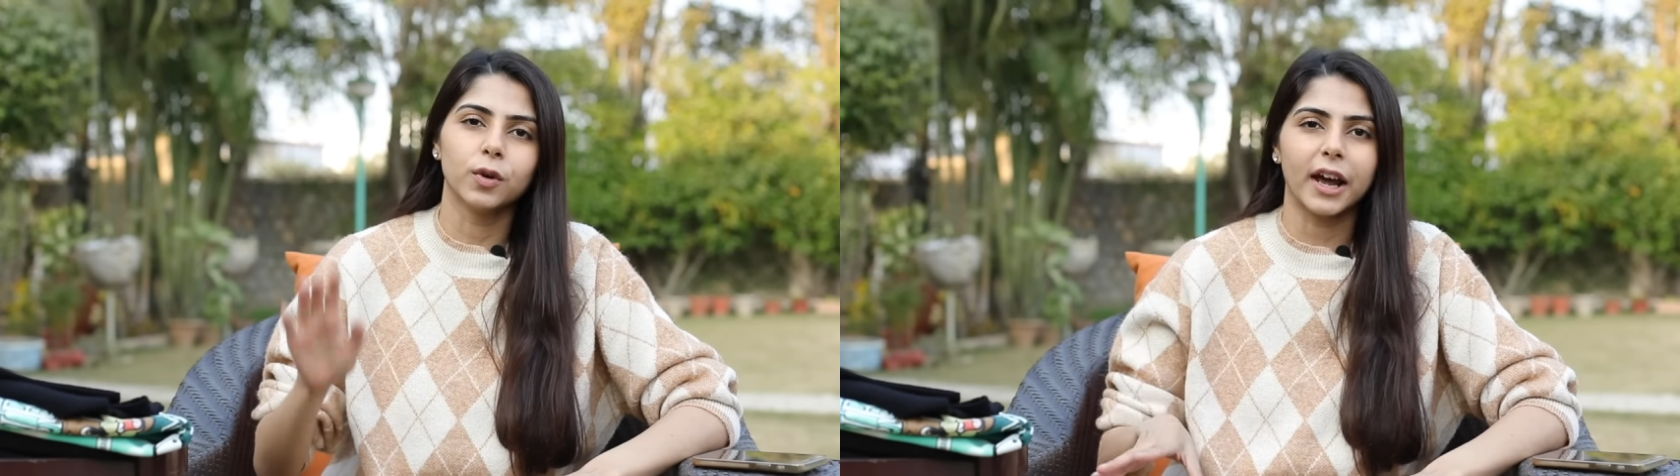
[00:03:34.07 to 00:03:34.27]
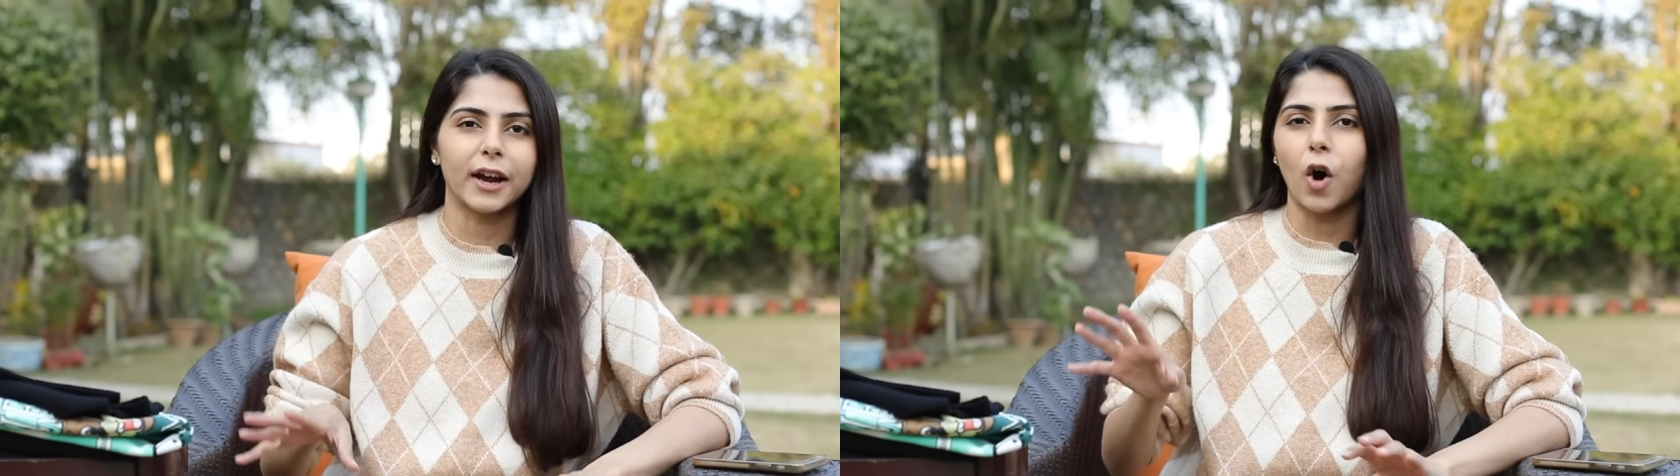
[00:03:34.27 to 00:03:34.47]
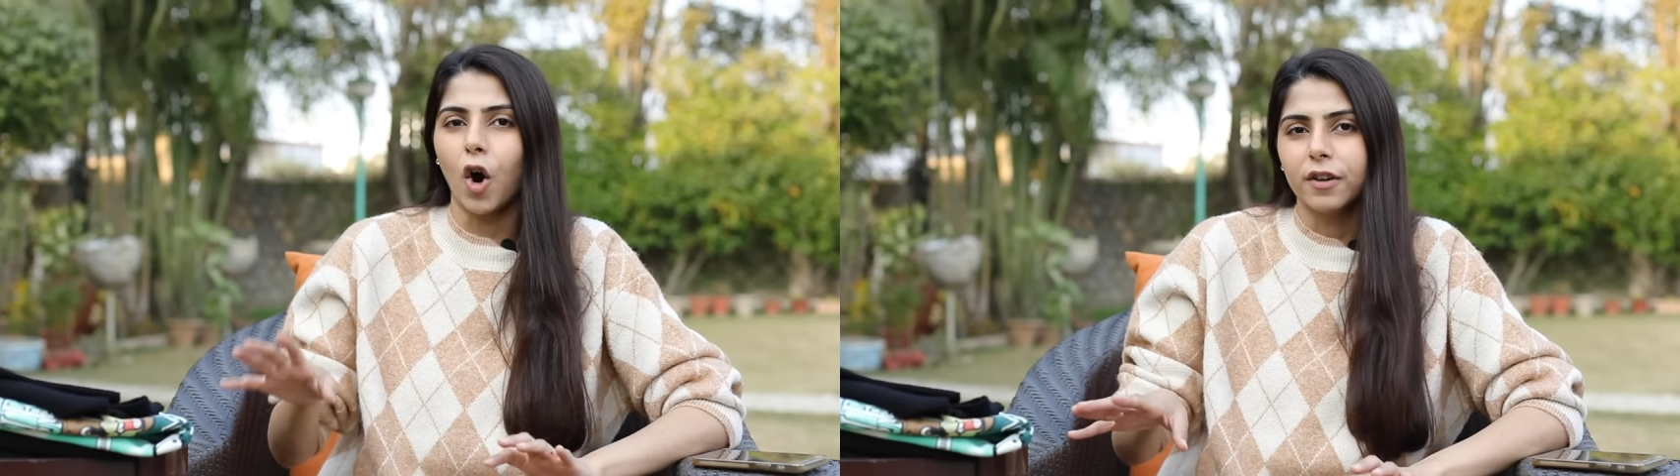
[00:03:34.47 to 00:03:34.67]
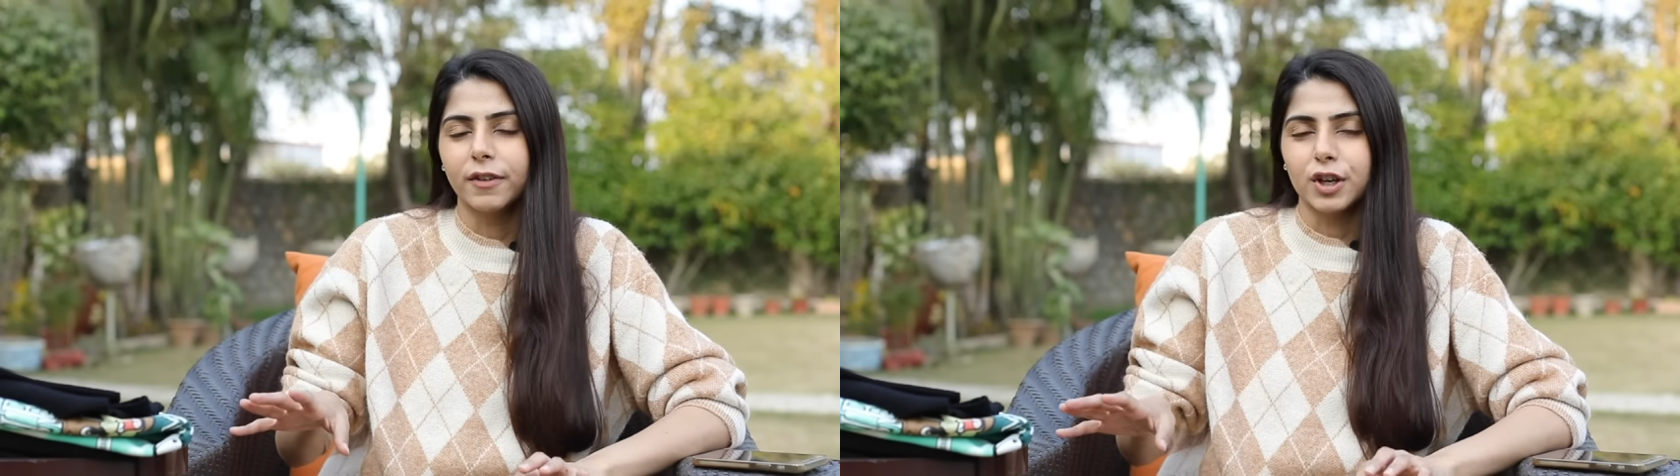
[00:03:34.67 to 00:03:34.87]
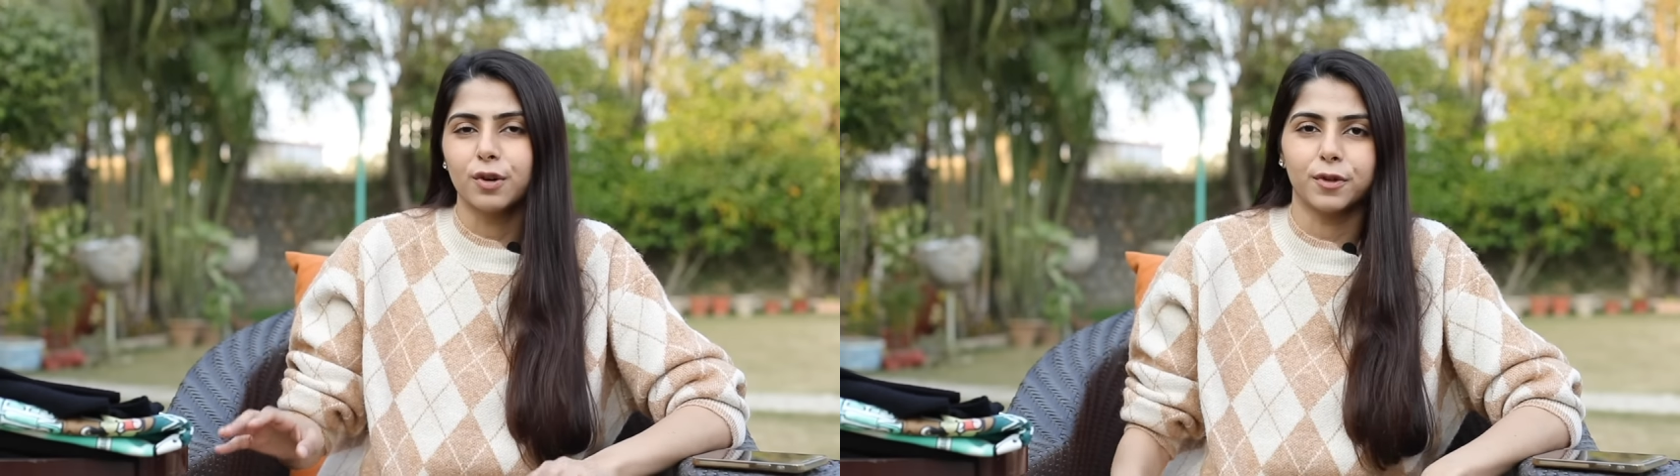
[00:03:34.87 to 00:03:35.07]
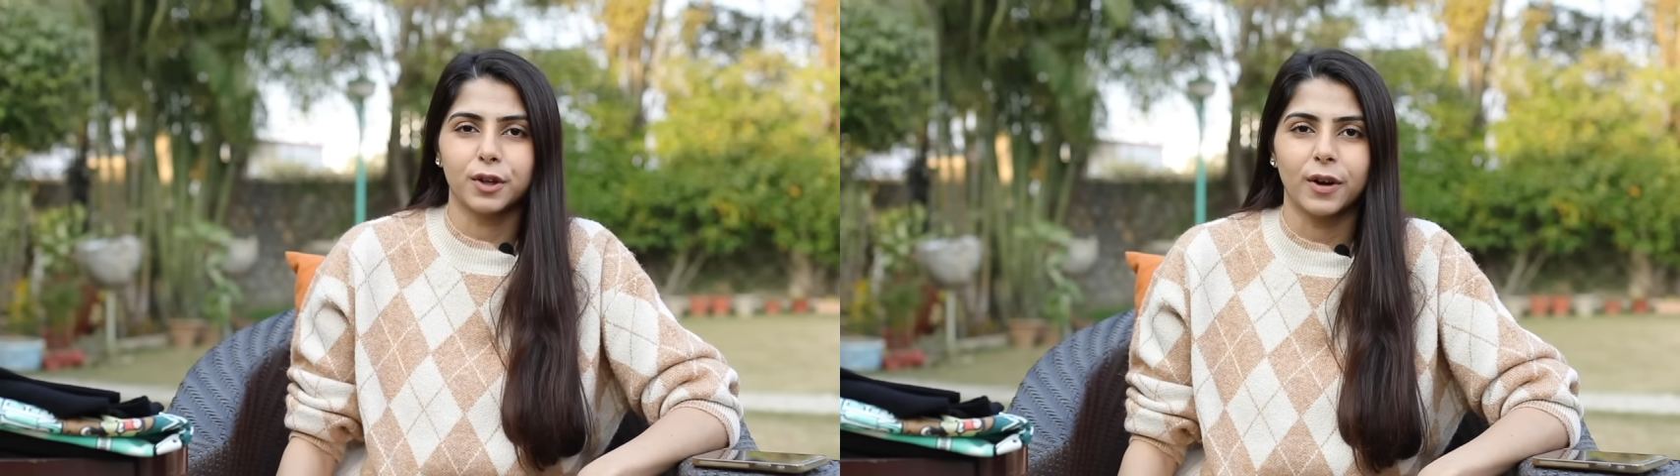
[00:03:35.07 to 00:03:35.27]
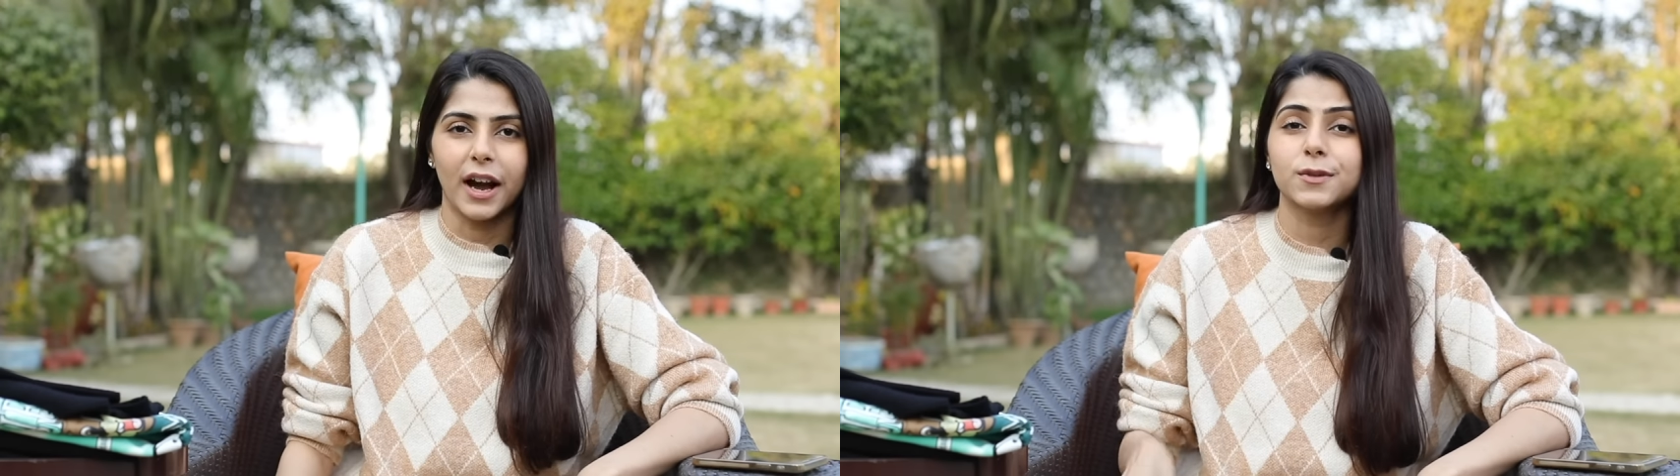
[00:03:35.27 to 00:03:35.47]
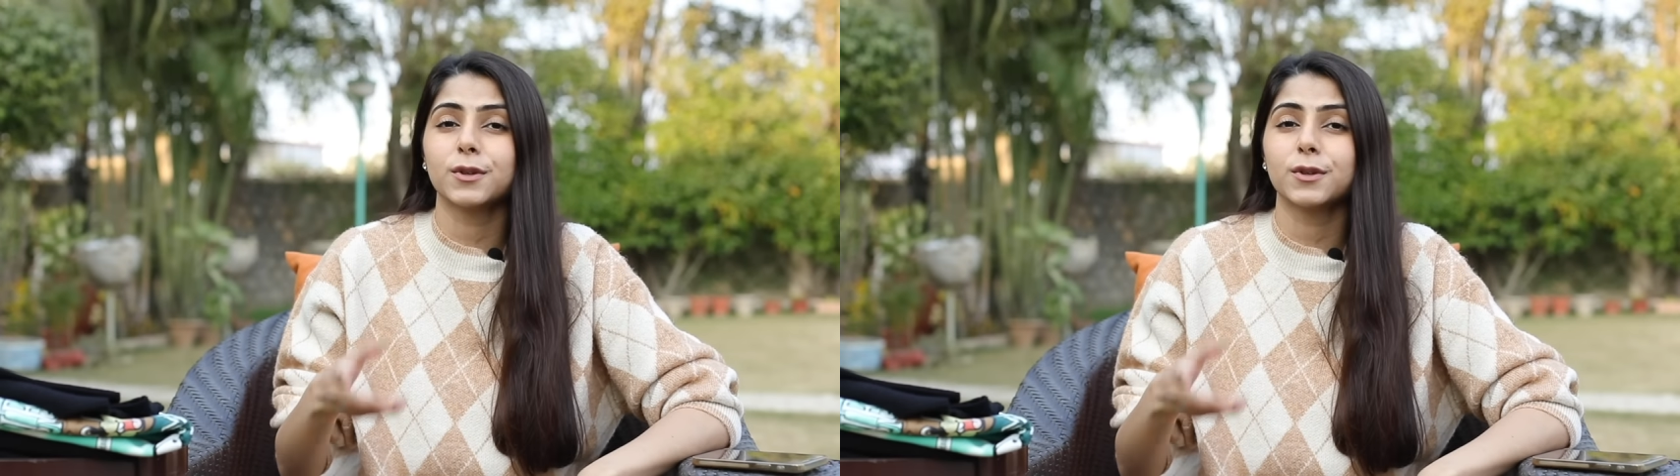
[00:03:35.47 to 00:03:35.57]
like a haul video for you guys,